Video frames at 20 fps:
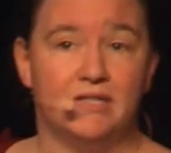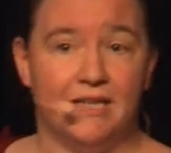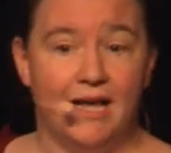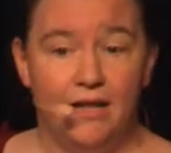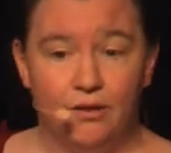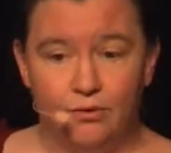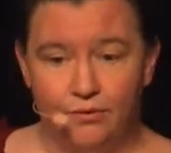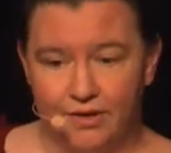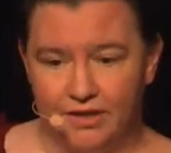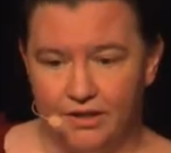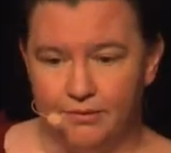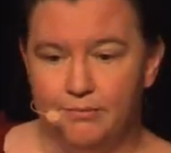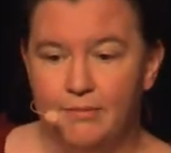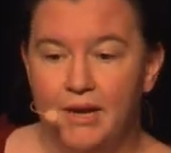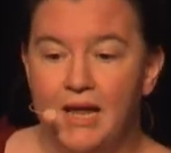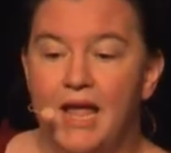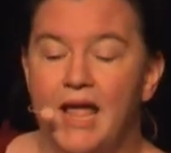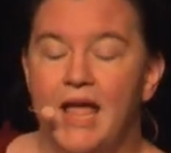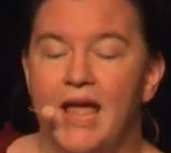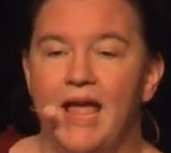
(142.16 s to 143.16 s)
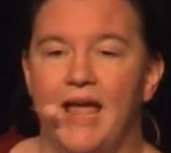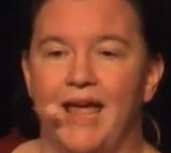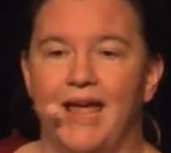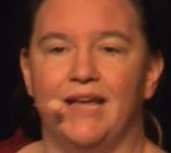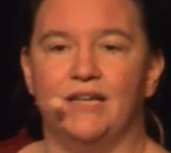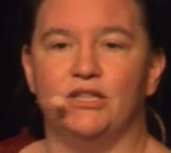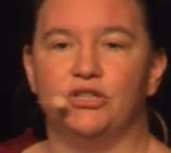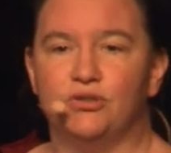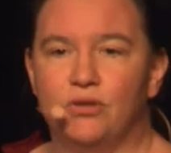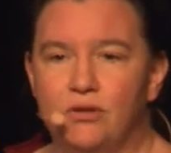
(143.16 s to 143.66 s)
algorithm,
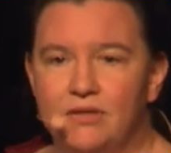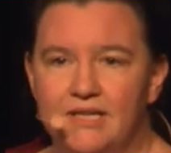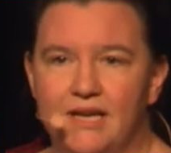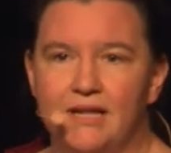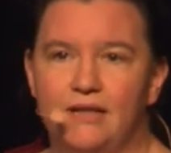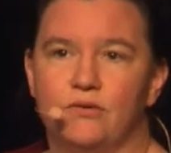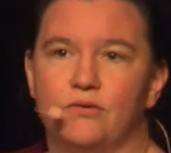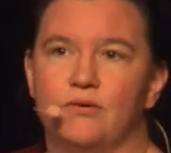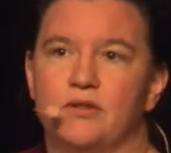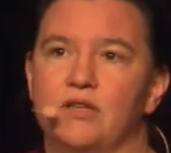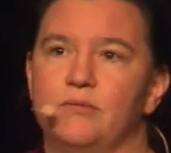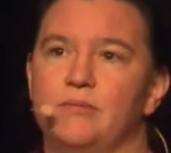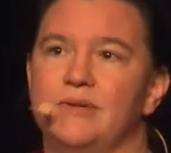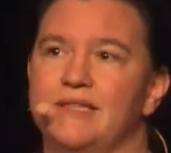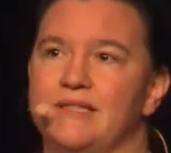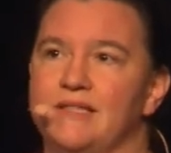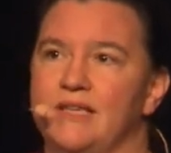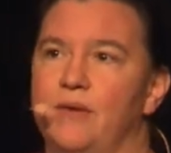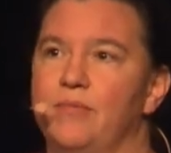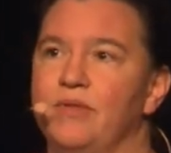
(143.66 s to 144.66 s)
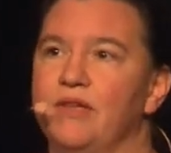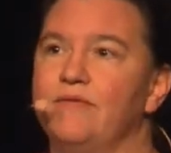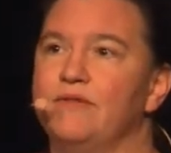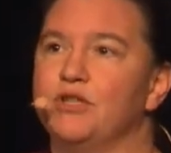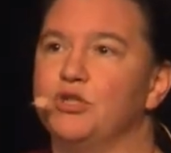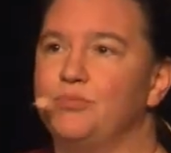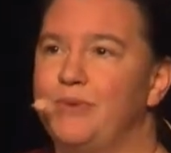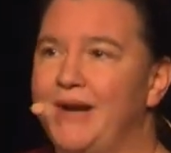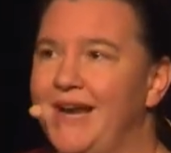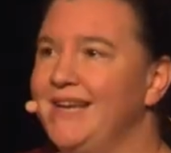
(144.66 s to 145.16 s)
and Shor's algorithm is something
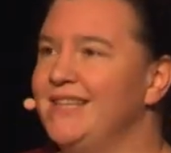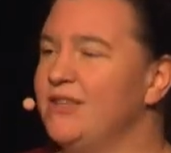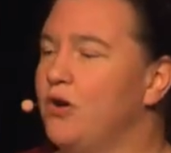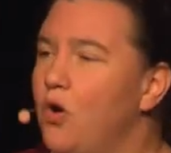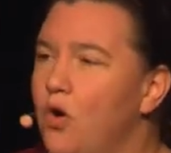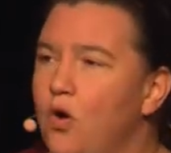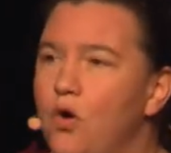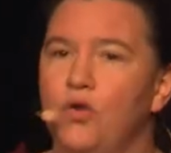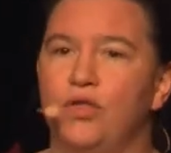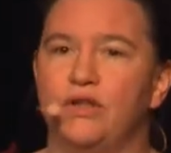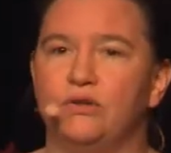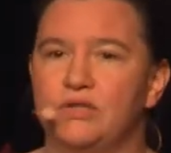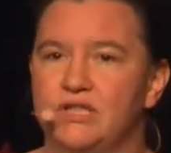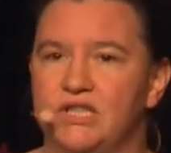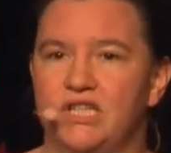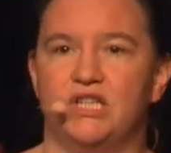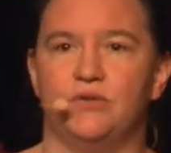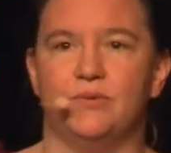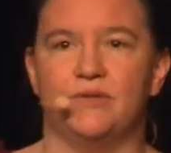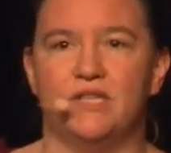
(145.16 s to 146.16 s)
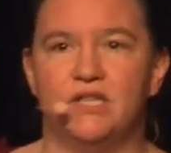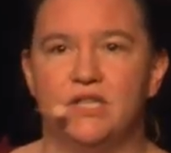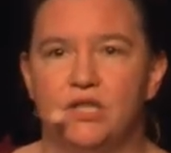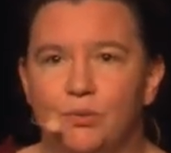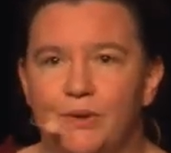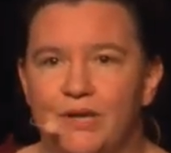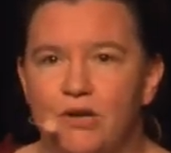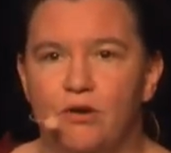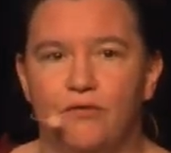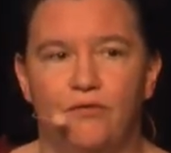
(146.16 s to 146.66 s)
which breaks all those things with a
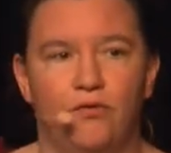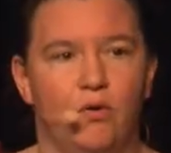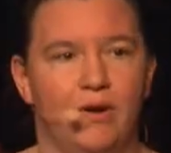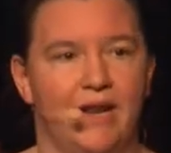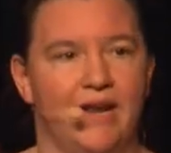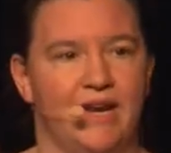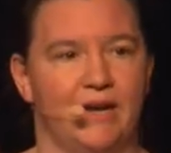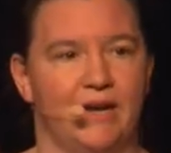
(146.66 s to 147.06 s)
three or four letter